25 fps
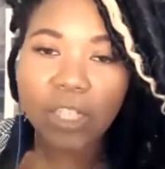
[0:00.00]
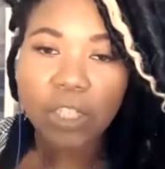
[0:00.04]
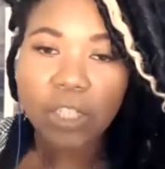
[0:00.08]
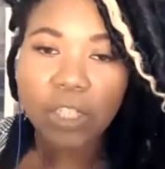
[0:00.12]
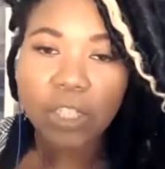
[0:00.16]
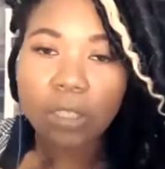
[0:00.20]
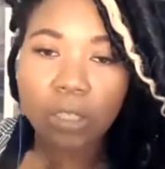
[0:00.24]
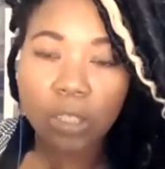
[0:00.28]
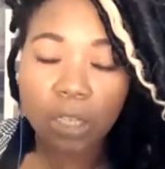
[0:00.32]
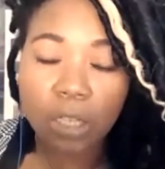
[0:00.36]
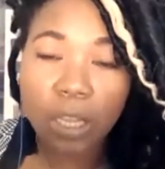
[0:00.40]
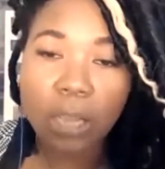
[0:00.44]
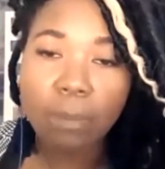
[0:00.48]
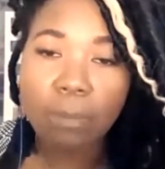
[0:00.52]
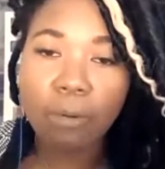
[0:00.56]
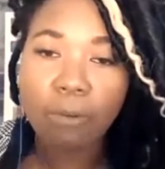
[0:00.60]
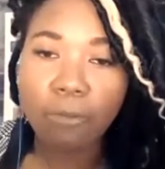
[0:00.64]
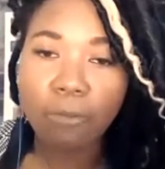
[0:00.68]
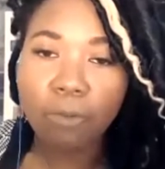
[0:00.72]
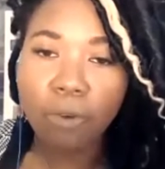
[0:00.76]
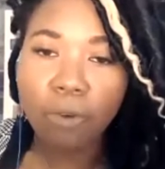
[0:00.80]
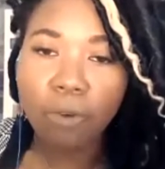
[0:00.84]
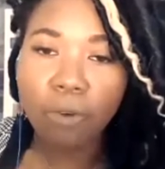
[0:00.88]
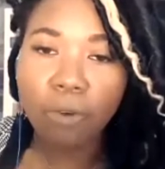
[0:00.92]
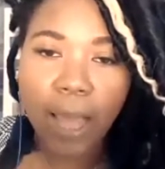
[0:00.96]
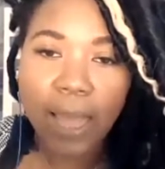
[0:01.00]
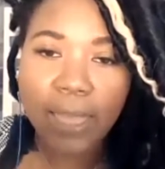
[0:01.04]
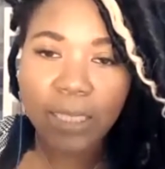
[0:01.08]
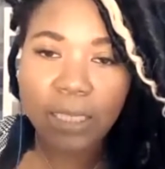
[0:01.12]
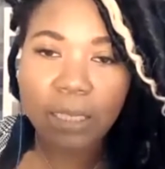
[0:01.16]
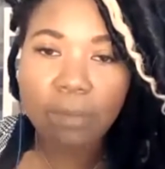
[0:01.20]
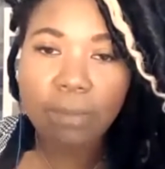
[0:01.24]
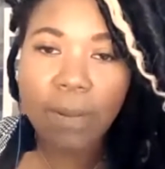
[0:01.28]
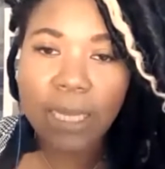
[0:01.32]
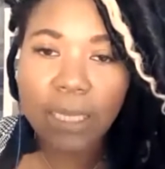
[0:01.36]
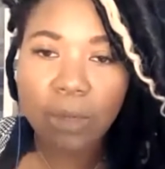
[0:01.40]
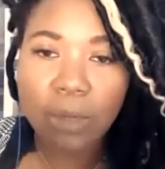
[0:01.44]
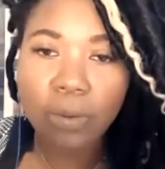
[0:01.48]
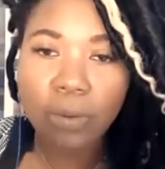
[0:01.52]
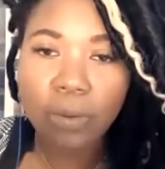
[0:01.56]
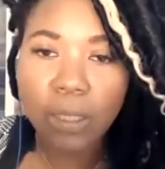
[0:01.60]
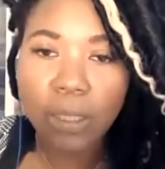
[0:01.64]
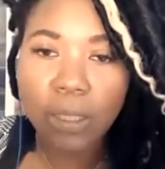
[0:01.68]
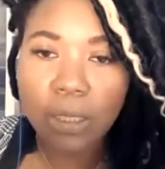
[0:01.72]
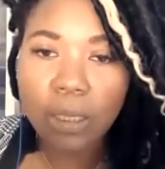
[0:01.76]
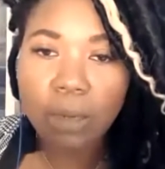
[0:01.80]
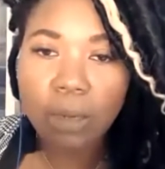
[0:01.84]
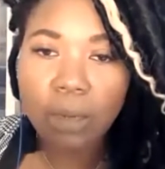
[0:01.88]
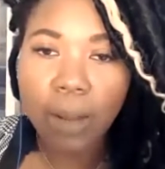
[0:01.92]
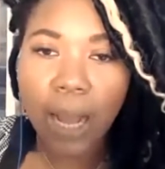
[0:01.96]
the year before last, somebody went
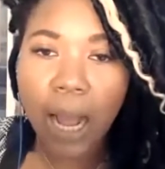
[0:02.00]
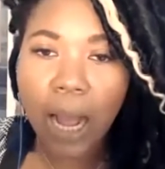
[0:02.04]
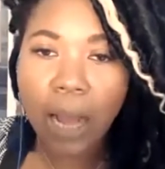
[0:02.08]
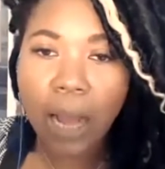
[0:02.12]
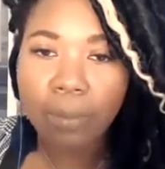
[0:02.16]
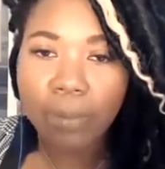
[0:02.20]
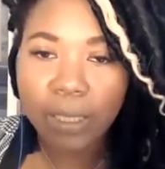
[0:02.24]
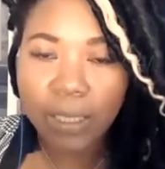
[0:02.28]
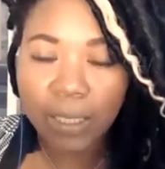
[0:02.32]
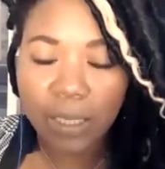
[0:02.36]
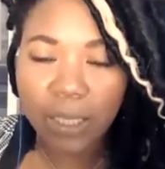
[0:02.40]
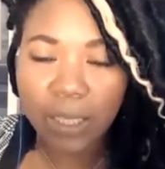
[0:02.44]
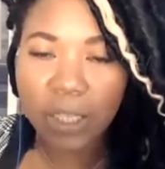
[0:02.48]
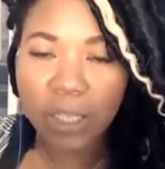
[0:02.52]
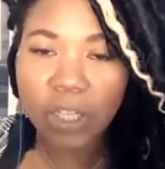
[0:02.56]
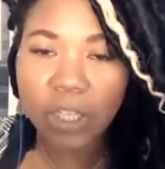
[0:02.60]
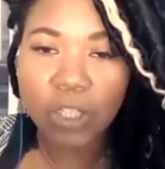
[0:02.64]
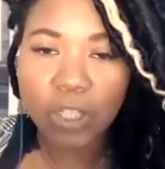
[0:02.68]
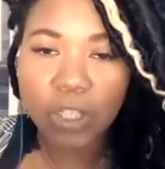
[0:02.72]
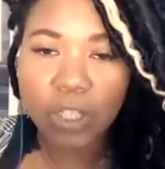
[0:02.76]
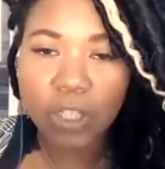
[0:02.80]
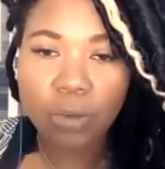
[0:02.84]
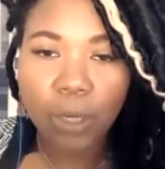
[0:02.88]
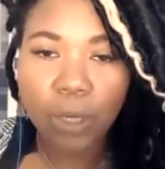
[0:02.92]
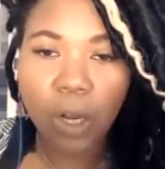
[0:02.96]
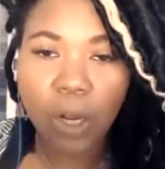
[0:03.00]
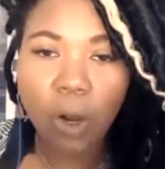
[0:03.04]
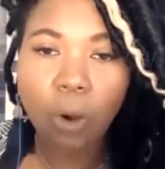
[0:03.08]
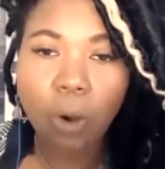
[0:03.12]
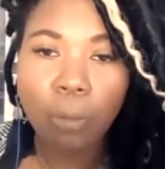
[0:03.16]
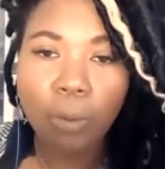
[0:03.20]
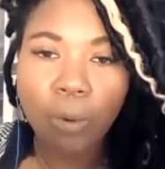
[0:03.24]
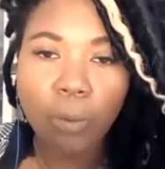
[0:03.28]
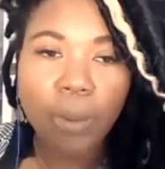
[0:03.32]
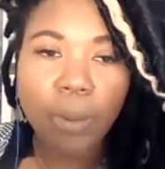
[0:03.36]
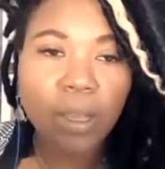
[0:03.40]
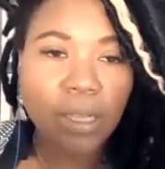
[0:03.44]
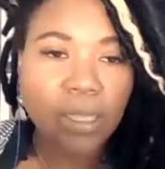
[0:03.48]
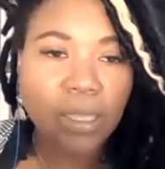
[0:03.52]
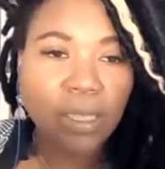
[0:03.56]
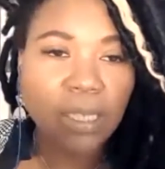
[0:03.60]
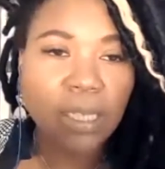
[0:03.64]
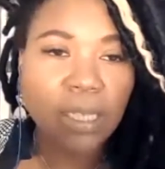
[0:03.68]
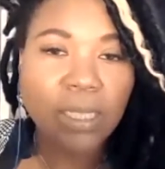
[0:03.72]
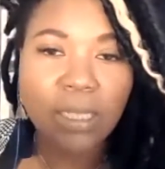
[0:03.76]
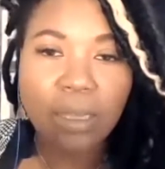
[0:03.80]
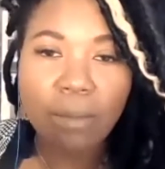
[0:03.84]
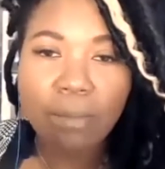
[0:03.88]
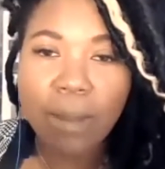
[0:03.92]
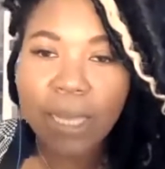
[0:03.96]
to the Bahamas, and this year we're hoping we can
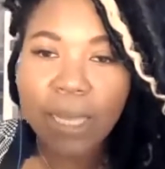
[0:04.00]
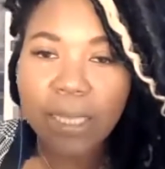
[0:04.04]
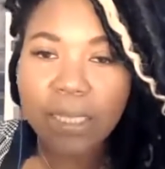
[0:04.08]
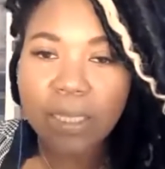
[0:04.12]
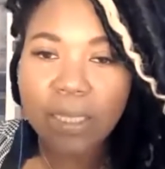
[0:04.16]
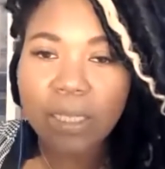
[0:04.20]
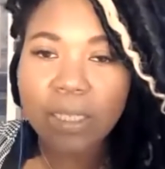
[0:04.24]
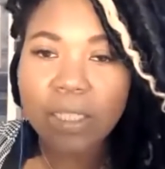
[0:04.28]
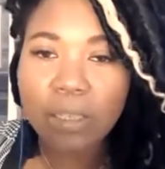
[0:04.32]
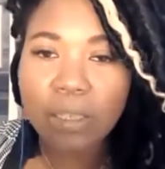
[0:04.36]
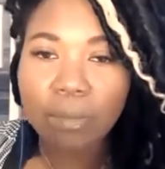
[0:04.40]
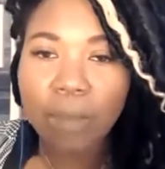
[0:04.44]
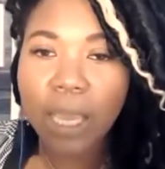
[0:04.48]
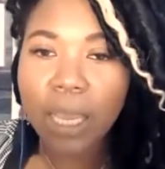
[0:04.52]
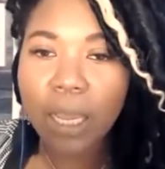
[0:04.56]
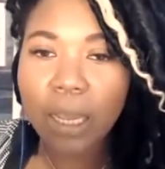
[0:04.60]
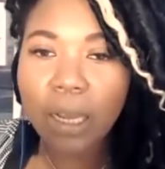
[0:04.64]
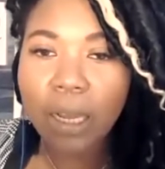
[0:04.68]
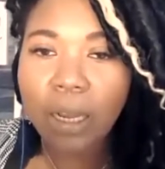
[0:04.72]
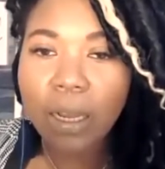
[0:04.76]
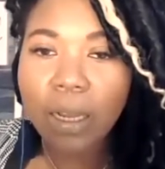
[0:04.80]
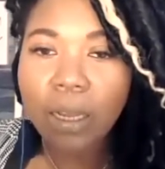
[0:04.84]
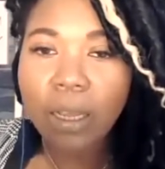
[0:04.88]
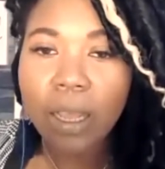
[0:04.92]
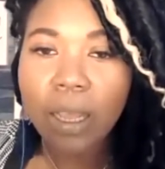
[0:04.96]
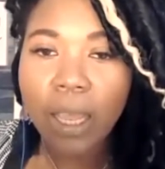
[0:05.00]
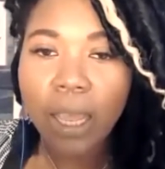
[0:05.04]
send somebody to Jamaica.